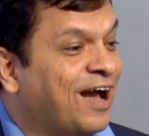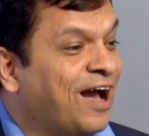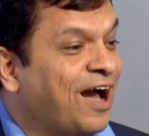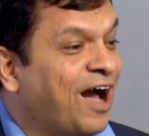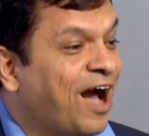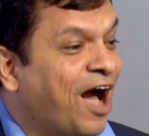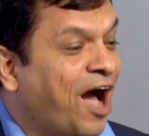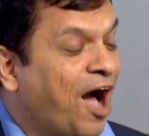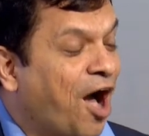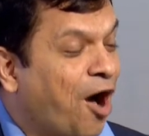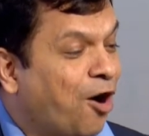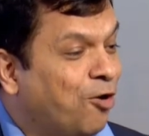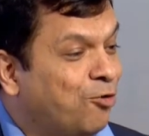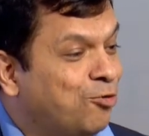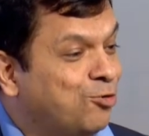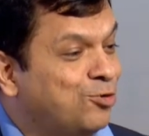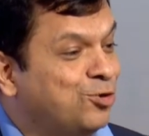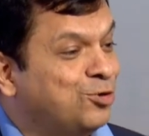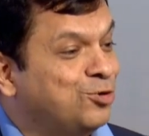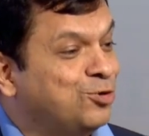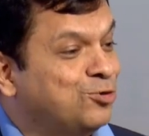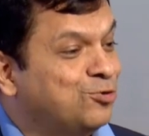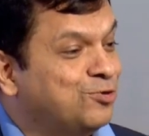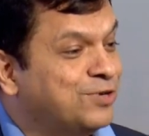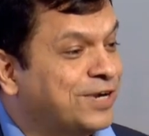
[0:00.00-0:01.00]
how
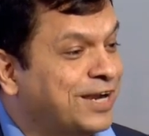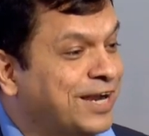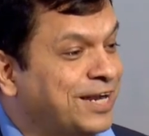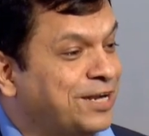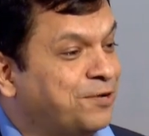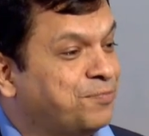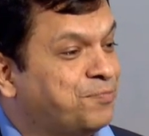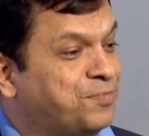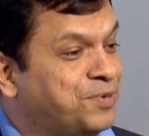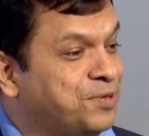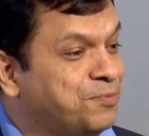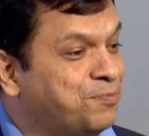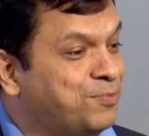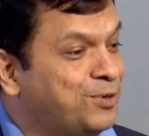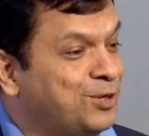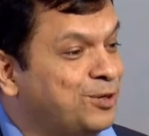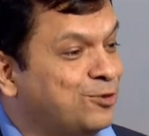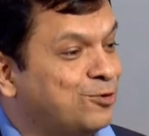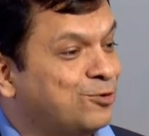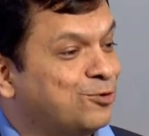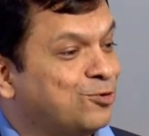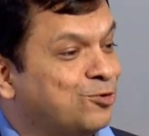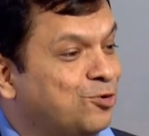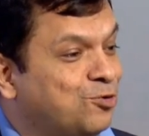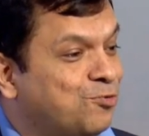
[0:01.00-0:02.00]
do you get people
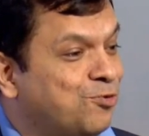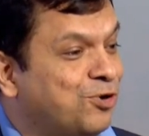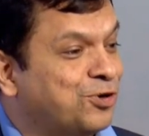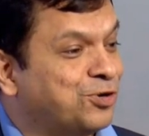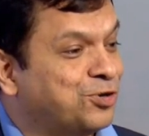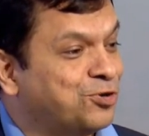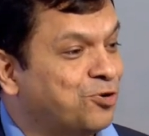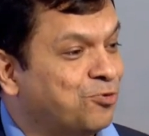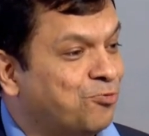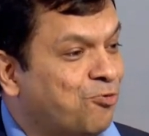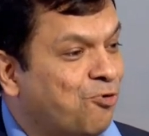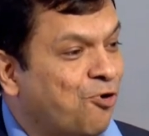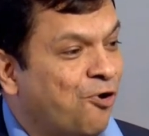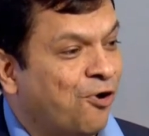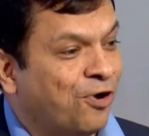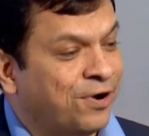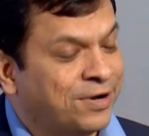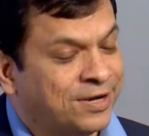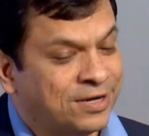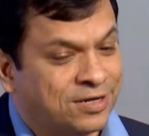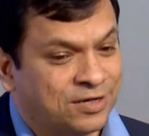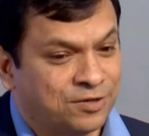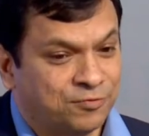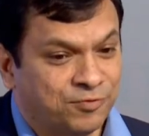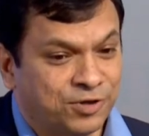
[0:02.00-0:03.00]
to do what you
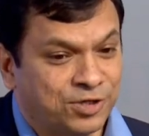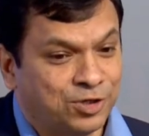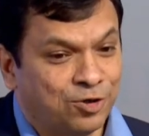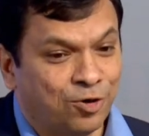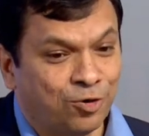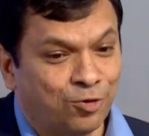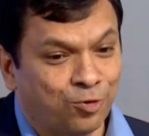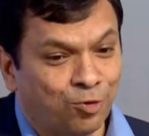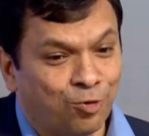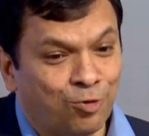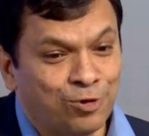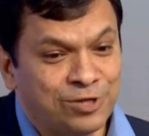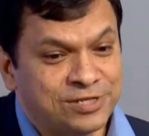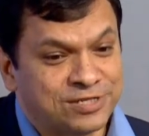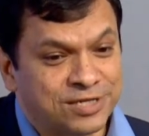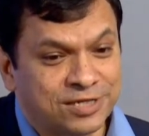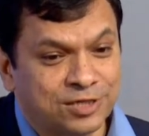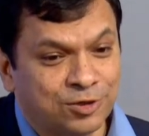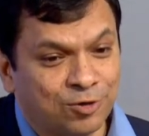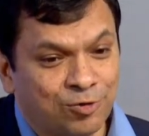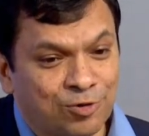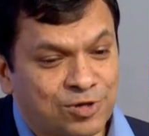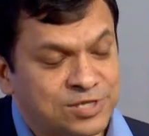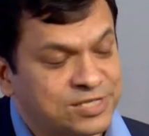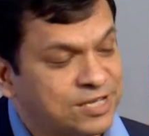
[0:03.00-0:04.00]
want when your roles and
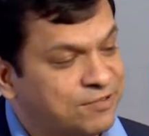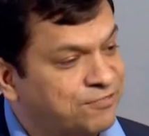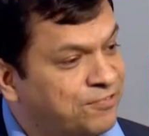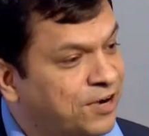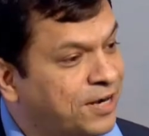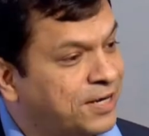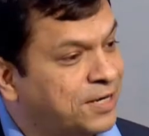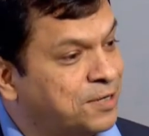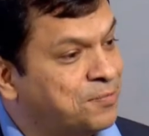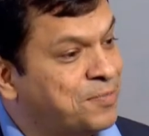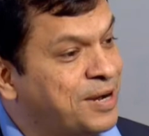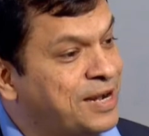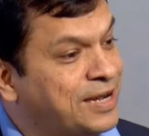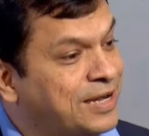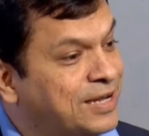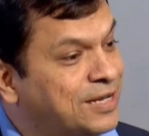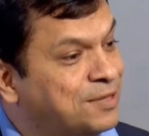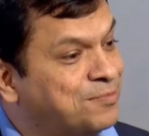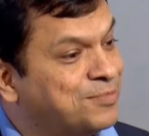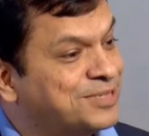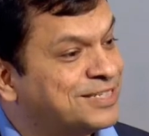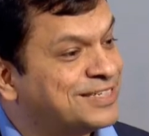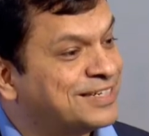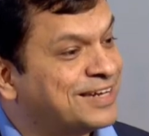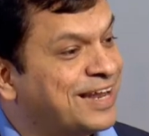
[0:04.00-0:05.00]
goals are fundamentally
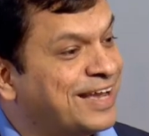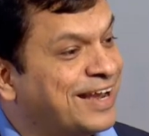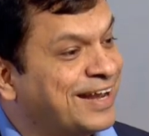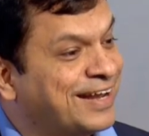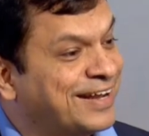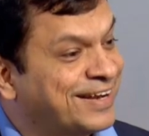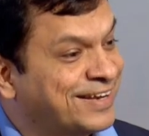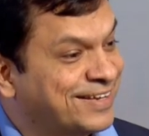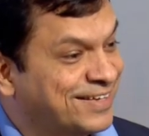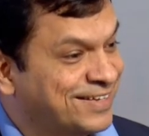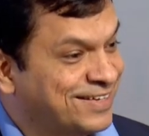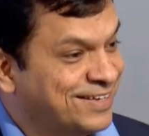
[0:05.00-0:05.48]
misaligned?